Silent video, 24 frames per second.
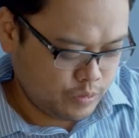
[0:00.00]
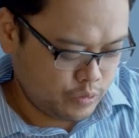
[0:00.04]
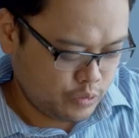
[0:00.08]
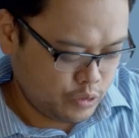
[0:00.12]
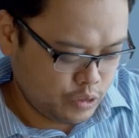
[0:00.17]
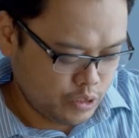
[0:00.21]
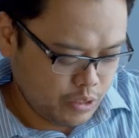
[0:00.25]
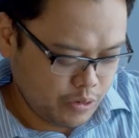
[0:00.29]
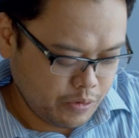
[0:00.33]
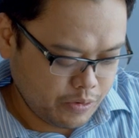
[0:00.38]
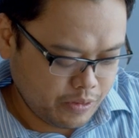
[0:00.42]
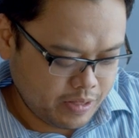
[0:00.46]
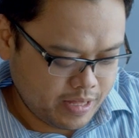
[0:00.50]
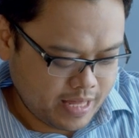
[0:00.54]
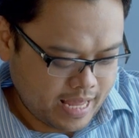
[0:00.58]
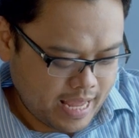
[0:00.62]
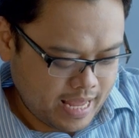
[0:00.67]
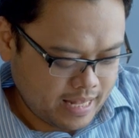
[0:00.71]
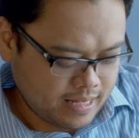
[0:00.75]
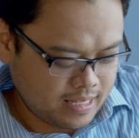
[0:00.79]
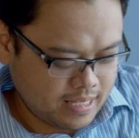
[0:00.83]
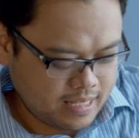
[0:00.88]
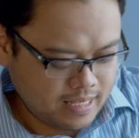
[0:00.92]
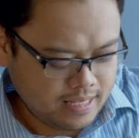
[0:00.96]
To show you
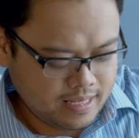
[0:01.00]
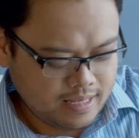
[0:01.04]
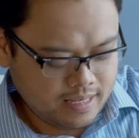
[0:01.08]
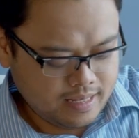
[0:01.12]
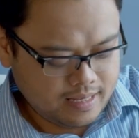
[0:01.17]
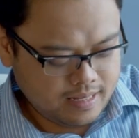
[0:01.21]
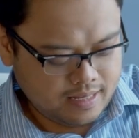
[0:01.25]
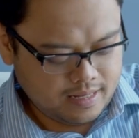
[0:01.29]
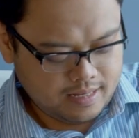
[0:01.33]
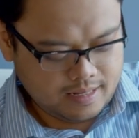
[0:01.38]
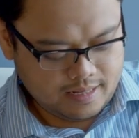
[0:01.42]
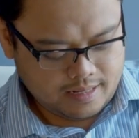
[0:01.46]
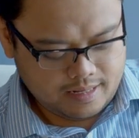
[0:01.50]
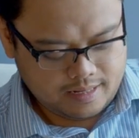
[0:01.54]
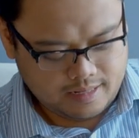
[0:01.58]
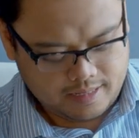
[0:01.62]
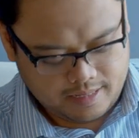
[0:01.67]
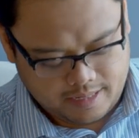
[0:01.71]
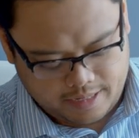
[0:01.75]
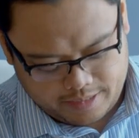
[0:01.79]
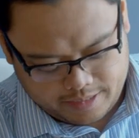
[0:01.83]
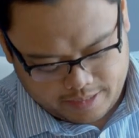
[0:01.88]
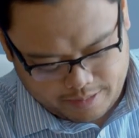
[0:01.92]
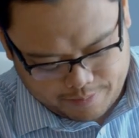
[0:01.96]
that,
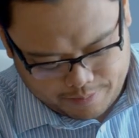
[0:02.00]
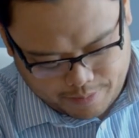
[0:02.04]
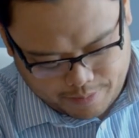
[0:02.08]
here's the